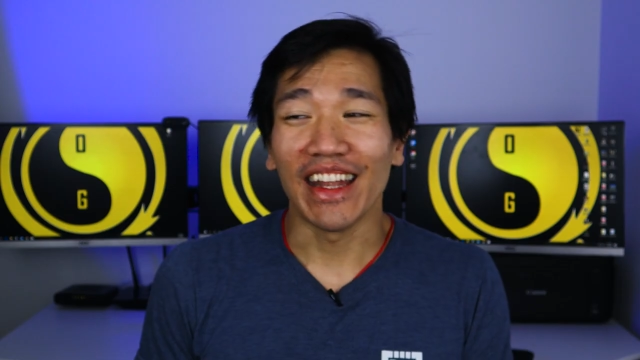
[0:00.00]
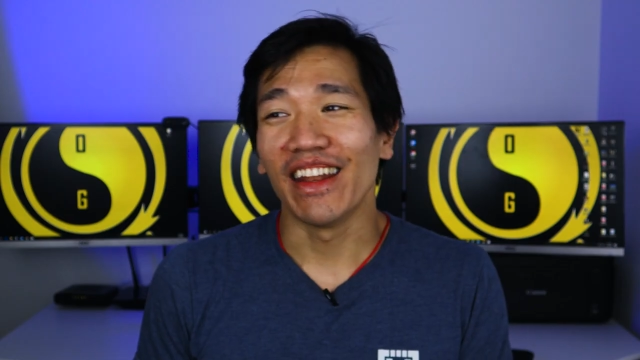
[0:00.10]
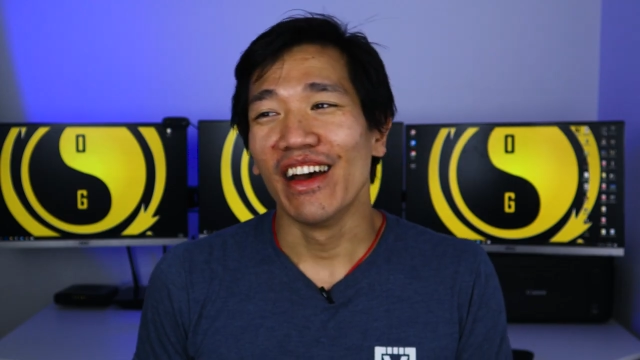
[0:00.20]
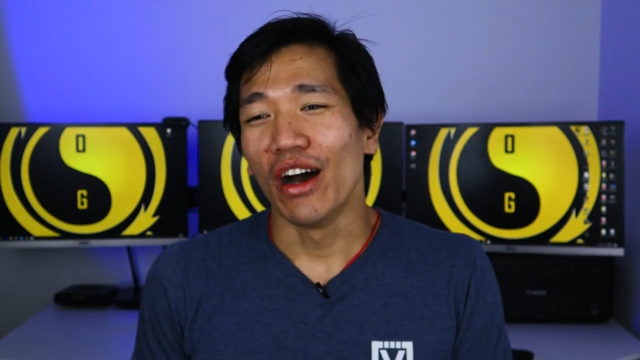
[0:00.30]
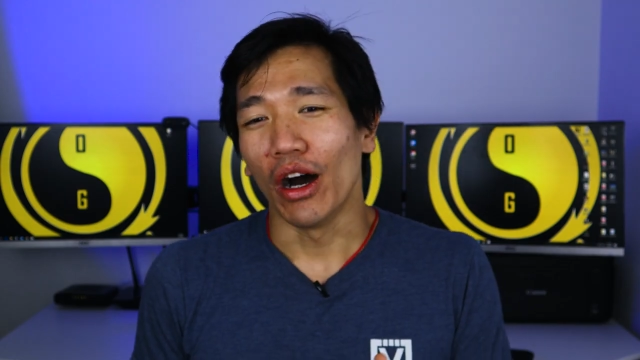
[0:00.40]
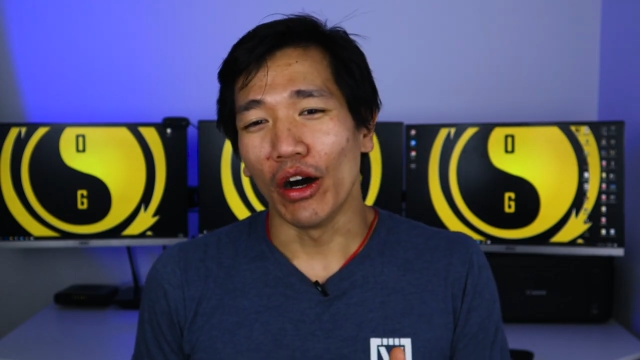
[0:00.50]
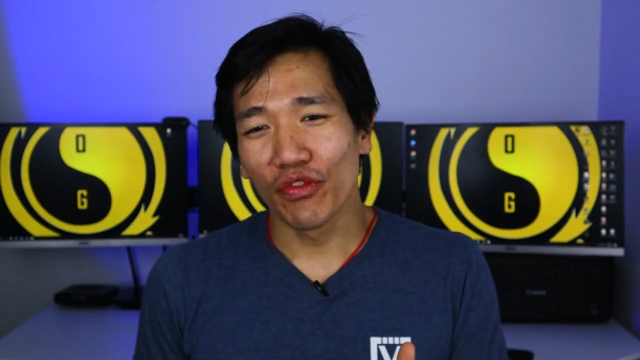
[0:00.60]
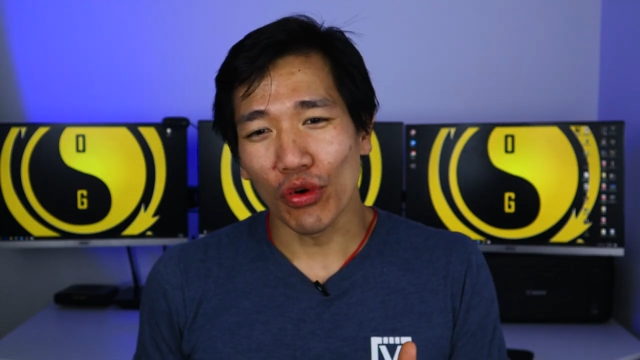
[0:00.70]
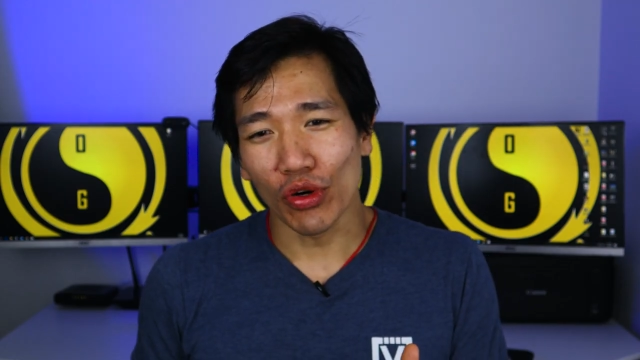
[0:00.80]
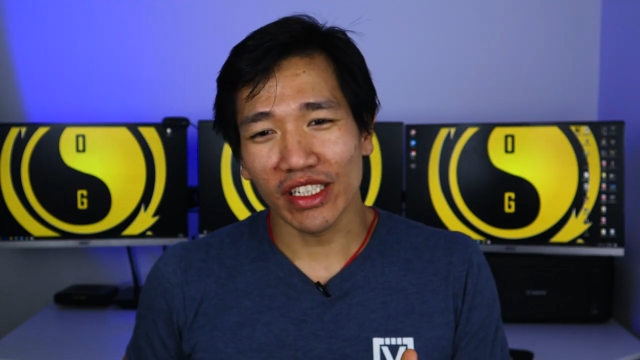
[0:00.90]
and
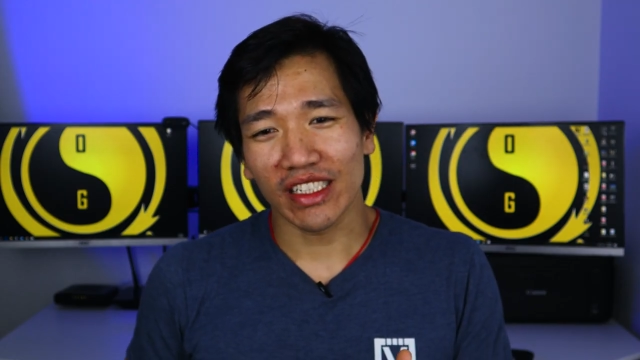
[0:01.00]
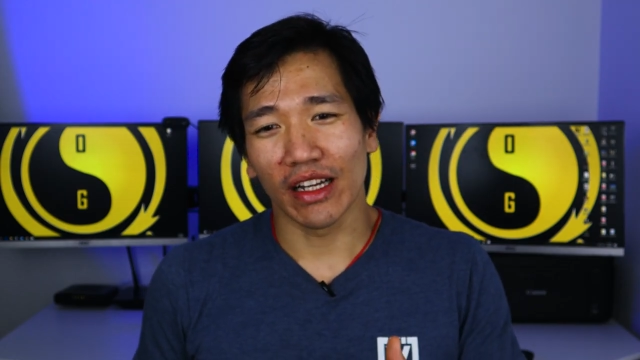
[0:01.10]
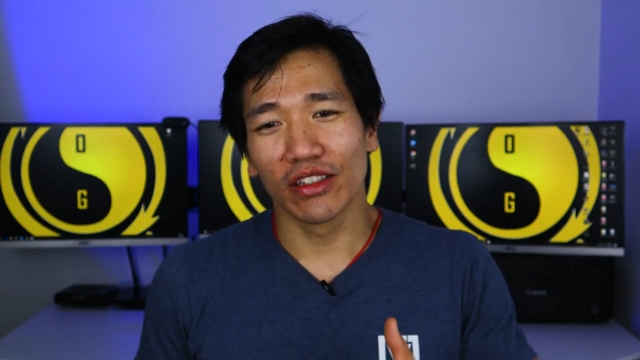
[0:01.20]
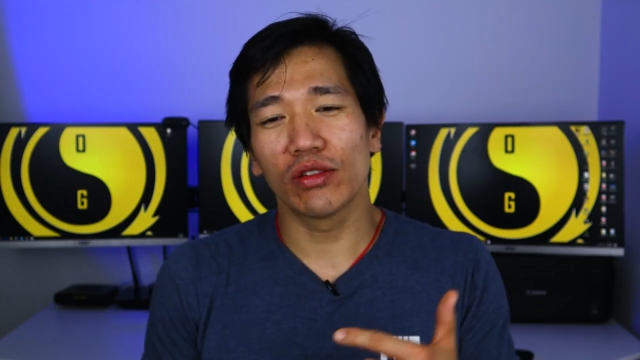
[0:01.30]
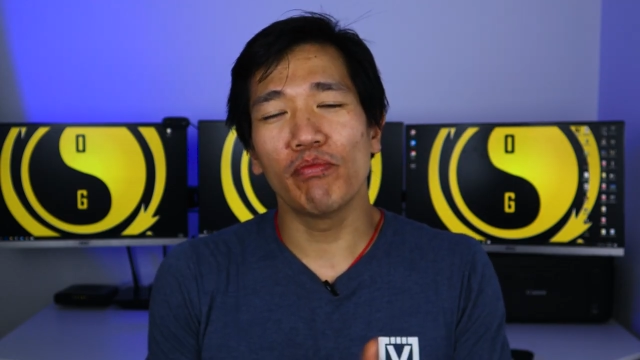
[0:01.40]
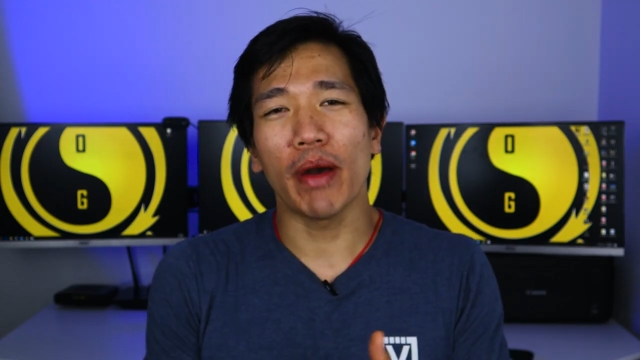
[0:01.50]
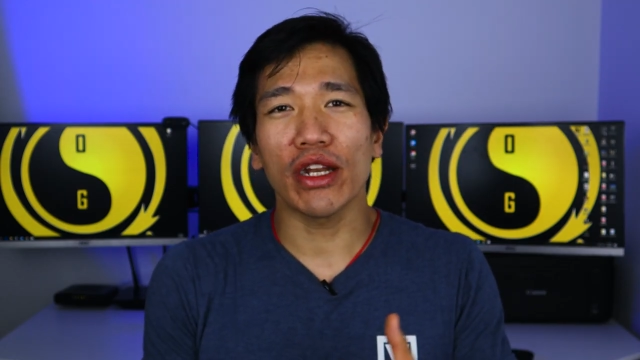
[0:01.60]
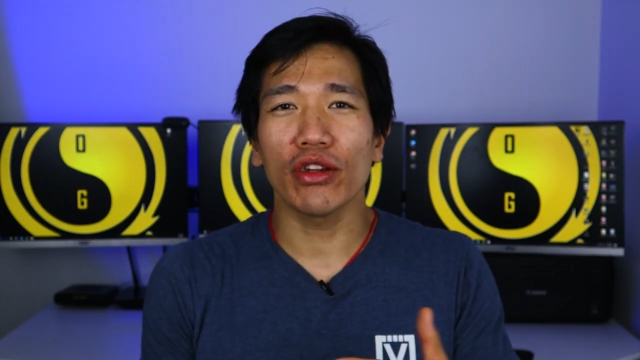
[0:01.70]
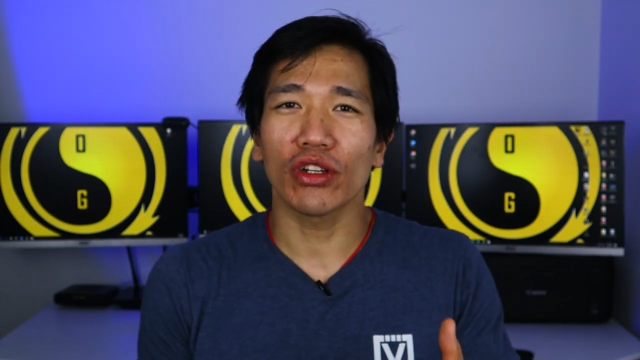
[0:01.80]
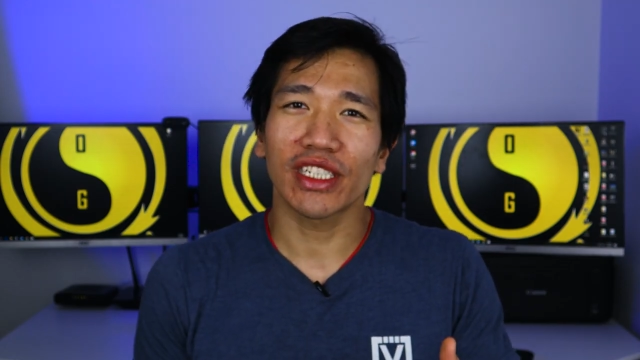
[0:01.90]
of course, to
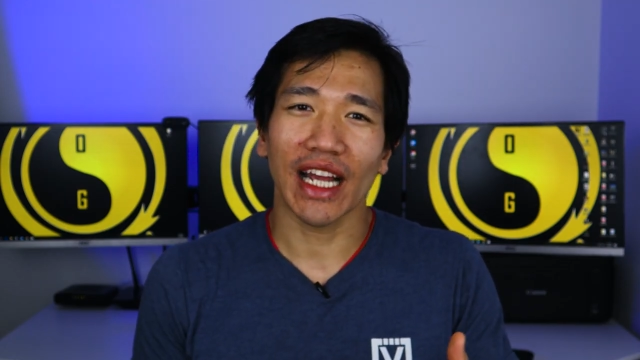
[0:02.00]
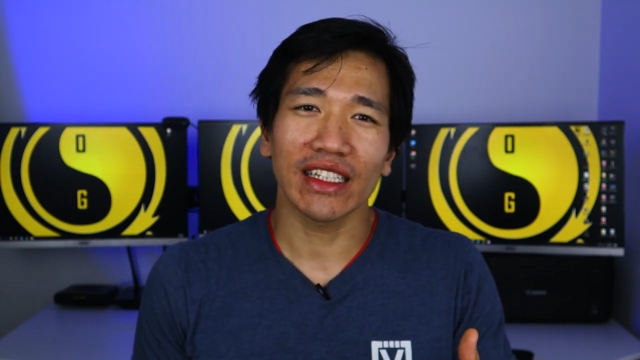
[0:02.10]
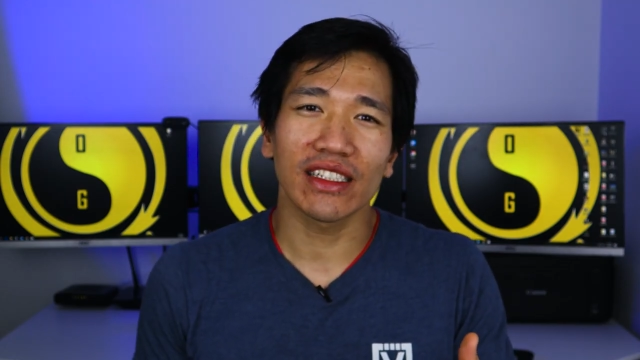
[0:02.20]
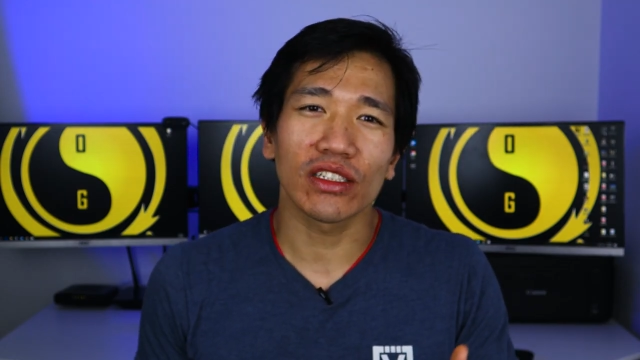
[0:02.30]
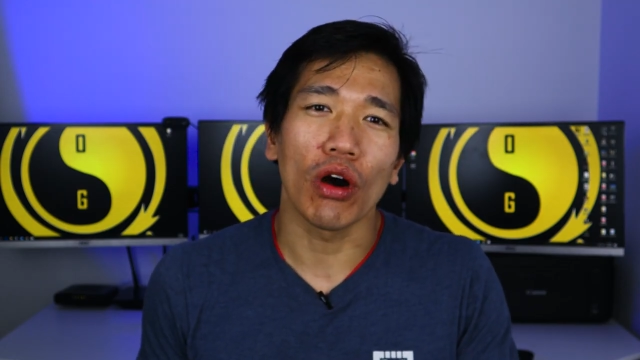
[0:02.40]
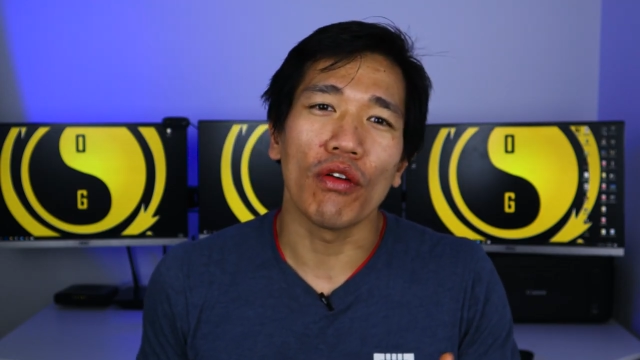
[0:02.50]
better your chances